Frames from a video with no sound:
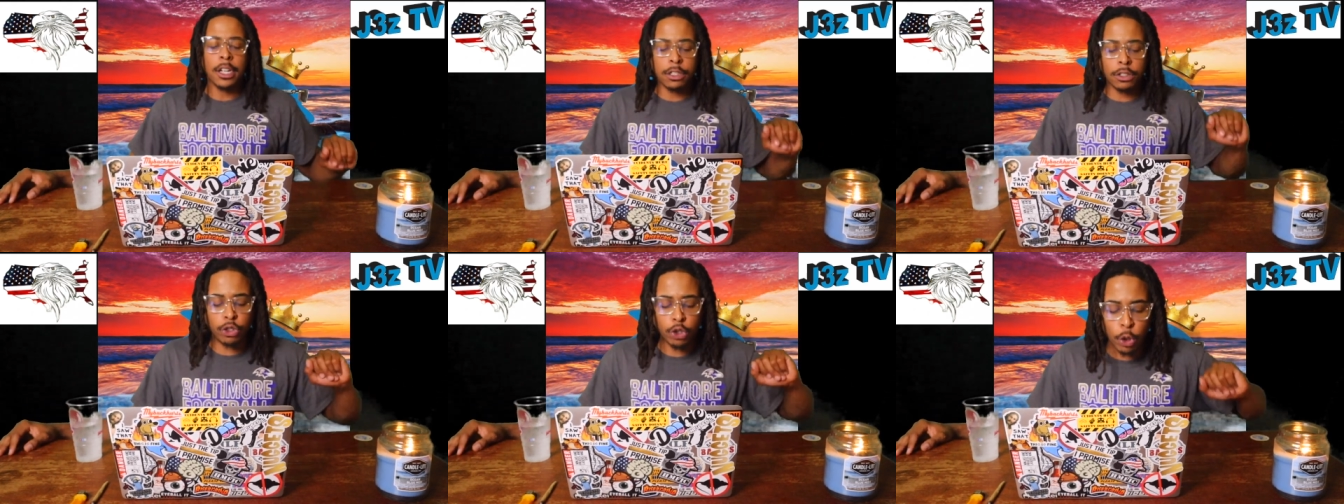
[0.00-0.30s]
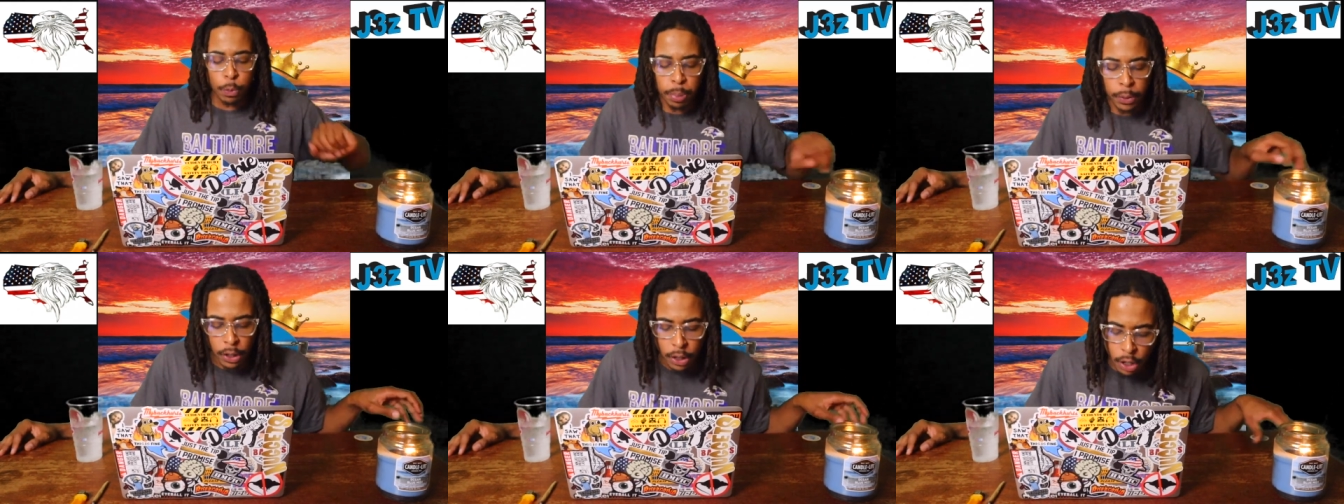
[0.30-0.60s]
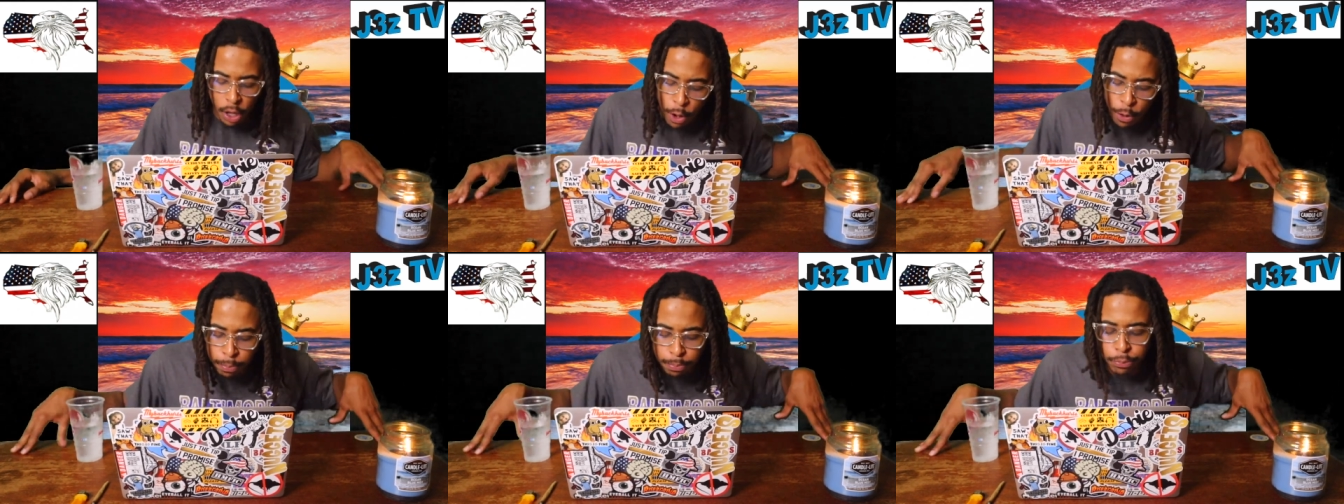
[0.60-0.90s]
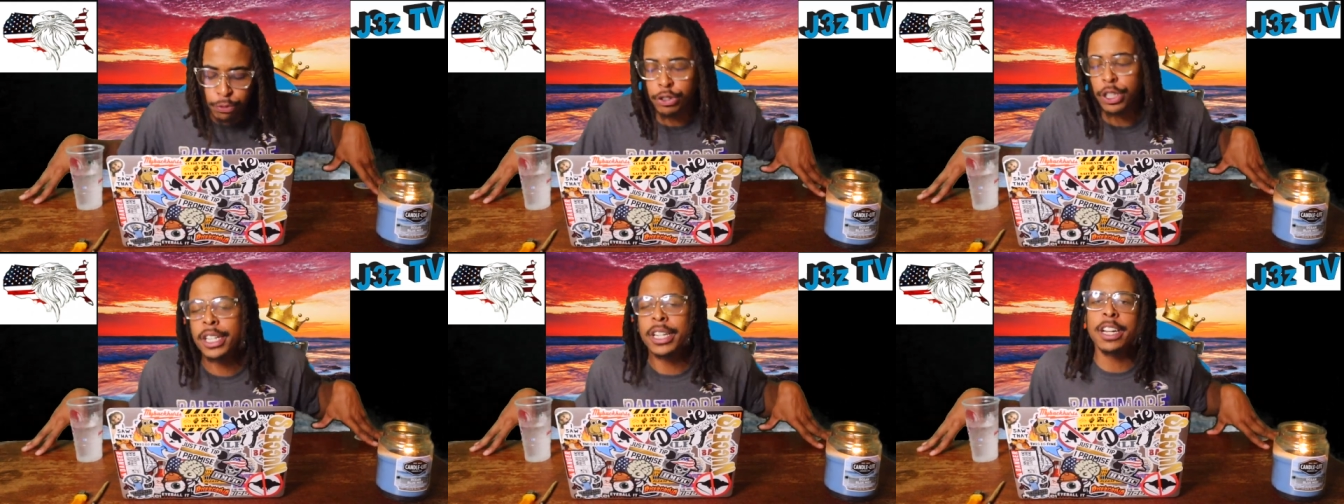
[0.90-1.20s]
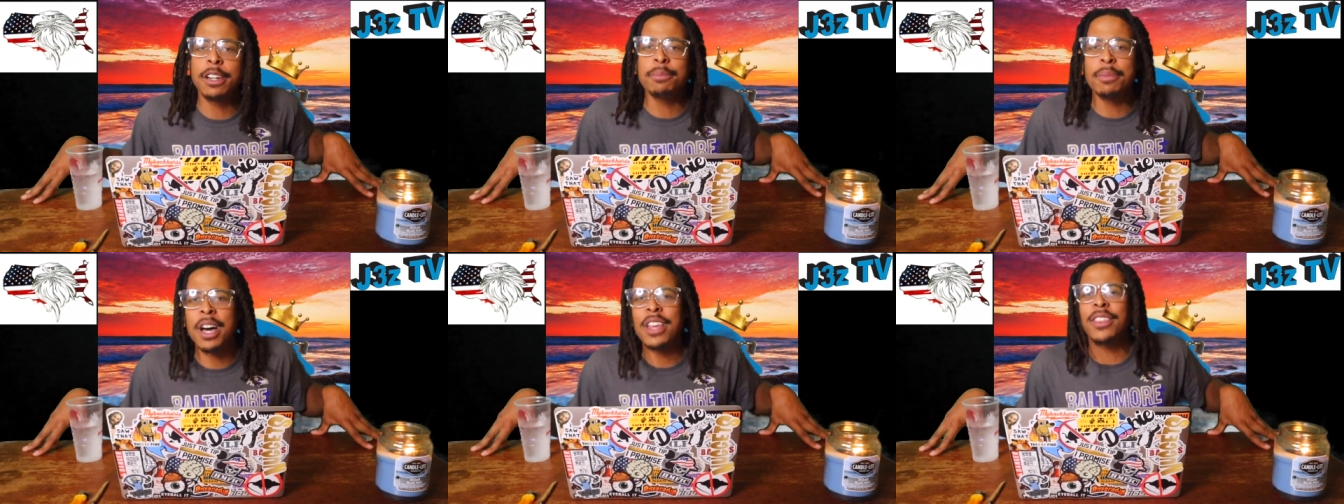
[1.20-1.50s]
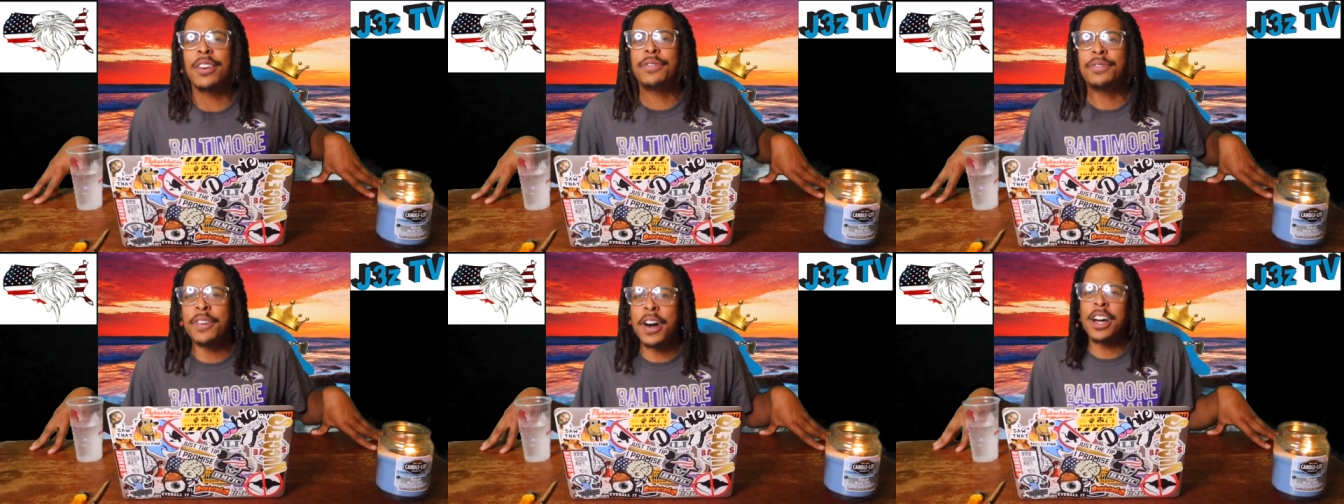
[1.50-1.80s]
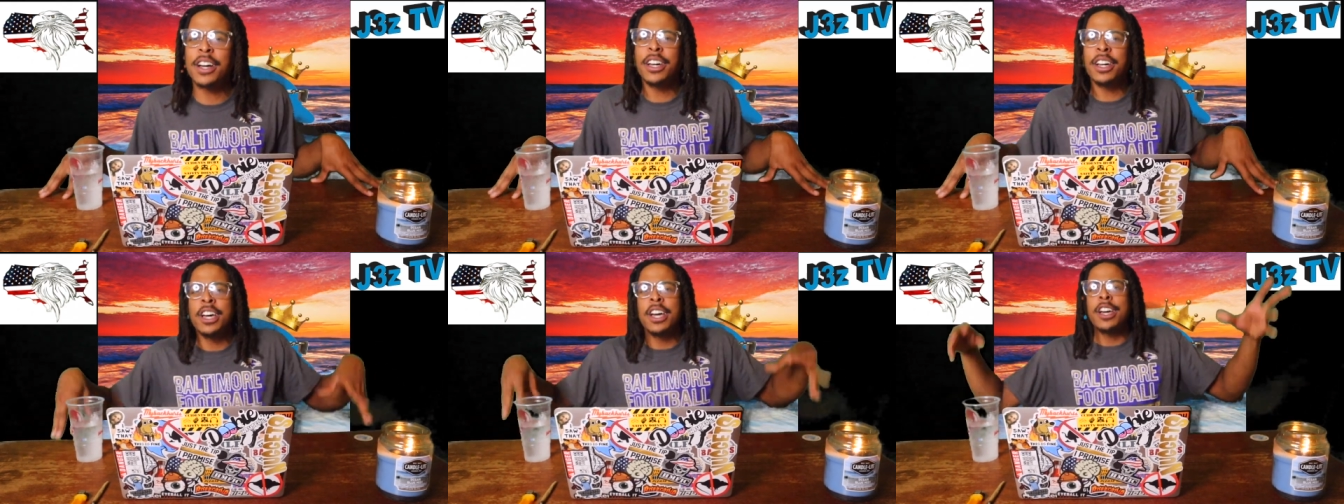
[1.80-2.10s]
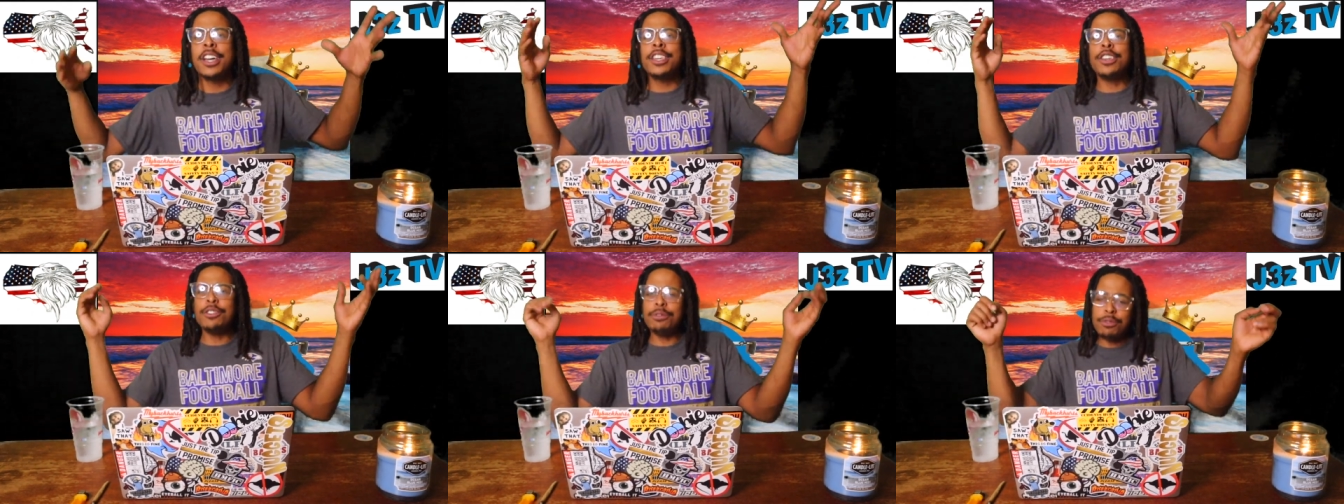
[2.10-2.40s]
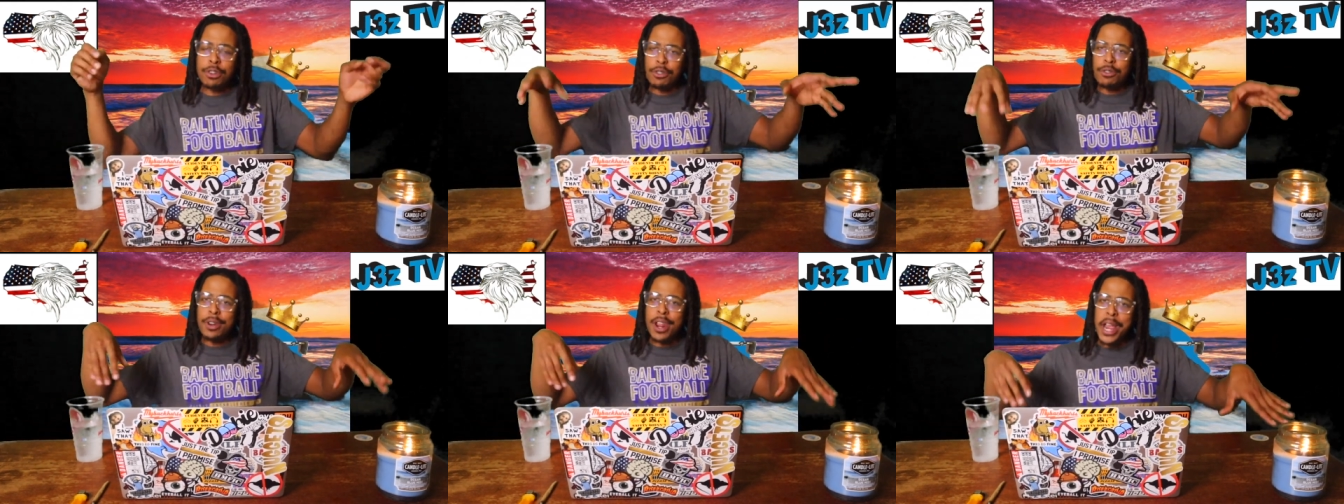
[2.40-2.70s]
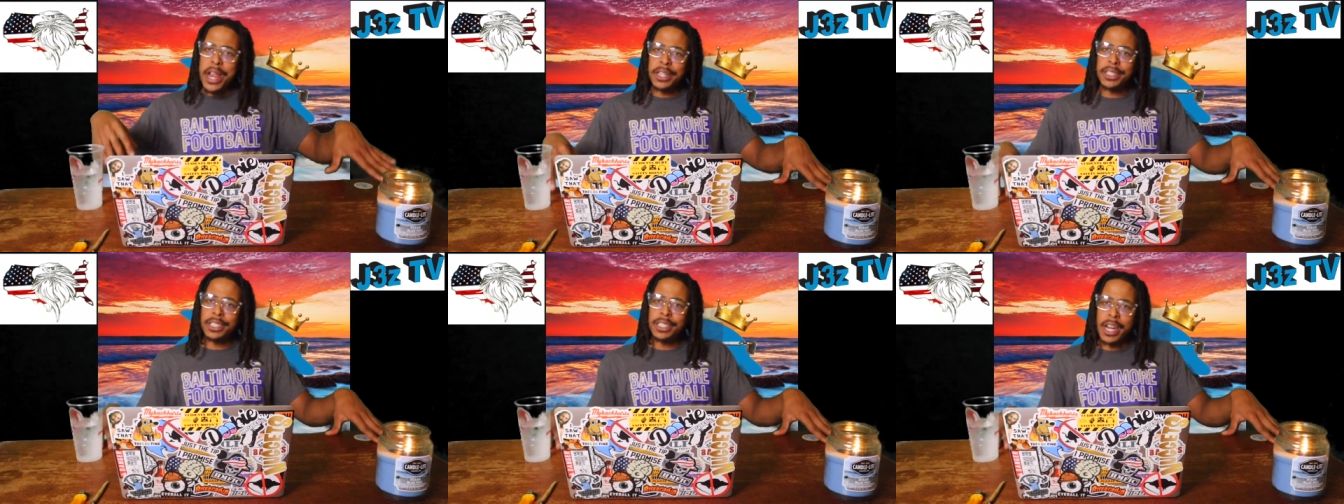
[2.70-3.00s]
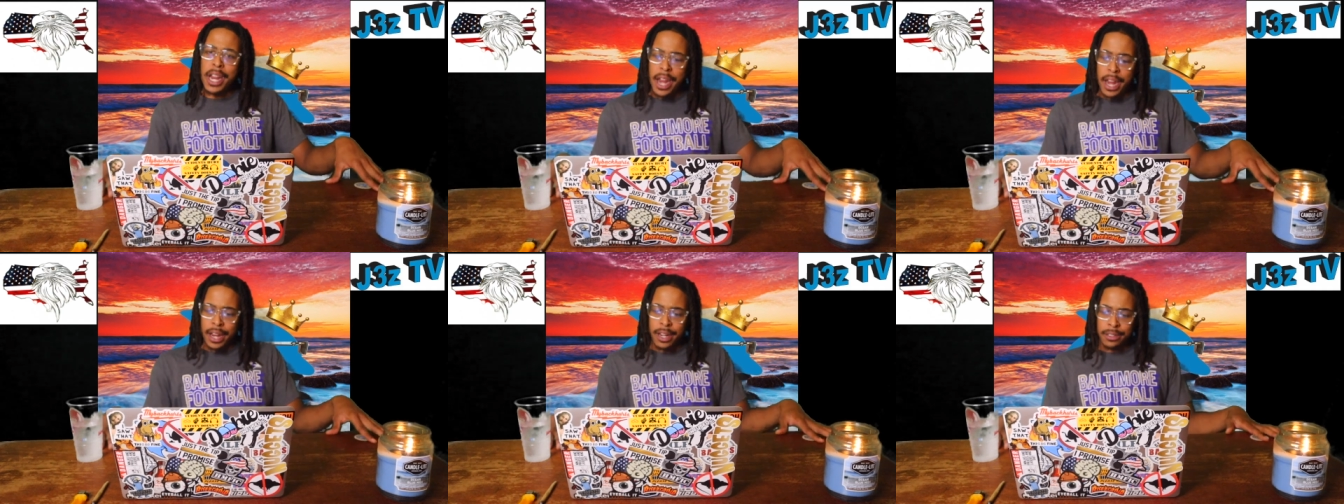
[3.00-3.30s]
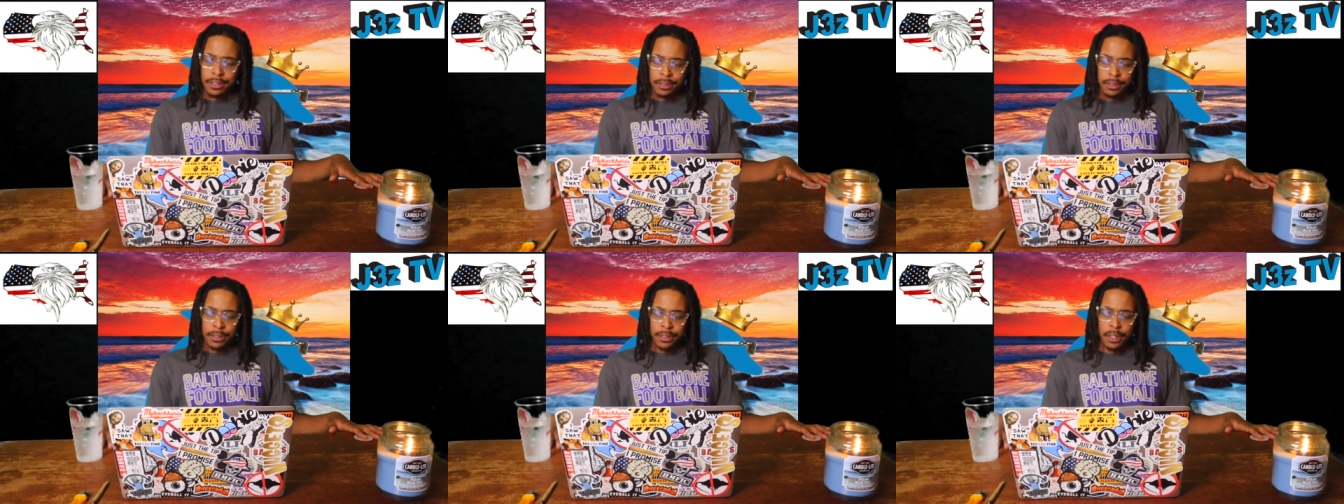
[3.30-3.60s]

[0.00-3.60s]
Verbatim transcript: super bloke drinking motherfucker, you do that shit.